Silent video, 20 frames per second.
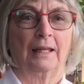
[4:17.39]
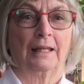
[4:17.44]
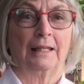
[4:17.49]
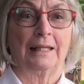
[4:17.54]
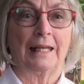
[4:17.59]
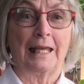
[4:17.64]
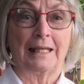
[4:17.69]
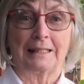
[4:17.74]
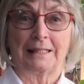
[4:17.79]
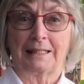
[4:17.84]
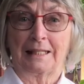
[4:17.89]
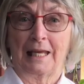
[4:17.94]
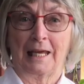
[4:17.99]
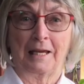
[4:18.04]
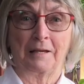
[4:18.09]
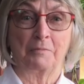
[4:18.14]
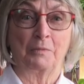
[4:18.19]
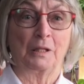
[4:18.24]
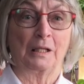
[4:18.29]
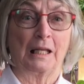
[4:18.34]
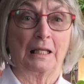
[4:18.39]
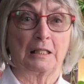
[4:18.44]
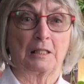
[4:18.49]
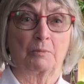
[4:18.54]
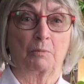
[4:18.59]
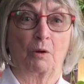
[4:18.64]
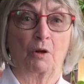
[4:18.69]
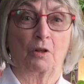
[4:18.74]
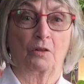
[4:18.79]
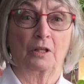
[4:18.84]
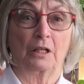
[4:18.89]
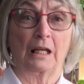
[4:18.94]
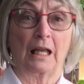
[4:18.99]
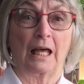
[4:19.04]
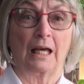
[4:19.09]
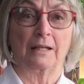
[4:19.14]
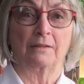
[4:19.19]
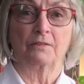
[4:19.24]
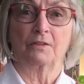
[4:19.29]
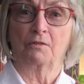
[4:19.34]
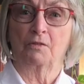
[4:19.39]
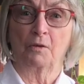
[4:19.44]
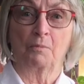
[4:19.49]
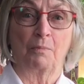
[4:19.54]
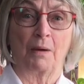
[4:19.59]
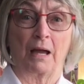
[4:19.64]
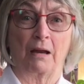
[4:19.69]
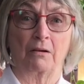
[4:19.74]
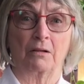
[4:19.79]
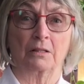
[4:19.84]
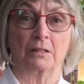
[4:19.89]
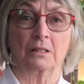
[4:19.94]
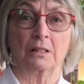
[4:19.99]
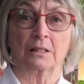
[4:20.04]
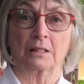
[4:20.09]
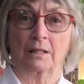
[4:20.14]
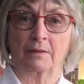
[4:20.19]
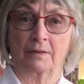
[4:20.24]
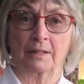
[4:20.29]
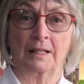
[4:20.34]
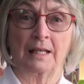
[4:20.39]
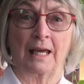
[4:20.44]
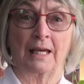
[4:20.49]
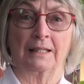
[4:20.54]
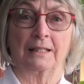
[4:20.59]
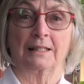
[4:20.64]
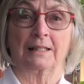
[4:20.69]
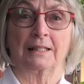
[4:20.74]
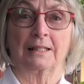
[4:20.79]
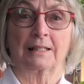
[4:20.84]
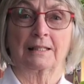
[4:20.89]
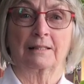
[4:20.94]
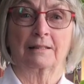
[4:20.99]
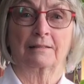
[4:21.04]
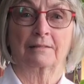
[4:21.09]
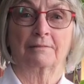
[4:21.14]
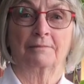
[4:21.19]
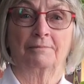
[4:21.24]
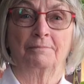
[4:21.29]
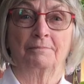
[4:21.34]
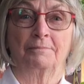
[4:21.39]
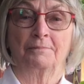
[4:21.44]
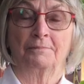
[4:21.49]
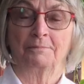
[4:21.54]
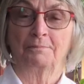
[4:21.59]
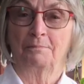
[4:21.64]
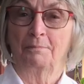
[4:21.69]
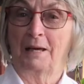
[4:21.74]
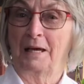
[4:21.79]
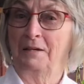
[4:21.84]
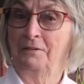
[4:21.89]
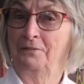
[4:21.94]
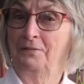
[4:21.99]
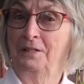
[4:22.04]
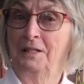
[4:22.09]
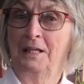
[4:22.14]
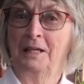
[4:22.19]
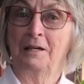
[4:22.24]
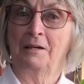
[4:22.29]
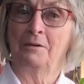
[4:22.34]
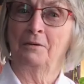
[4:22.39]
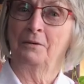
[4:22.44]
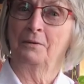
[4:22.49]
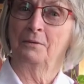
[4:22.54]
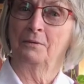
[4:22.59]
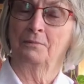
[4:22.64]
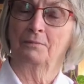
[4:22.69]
Next time, we'll explore the lives of the barons and the knights. Bye for now.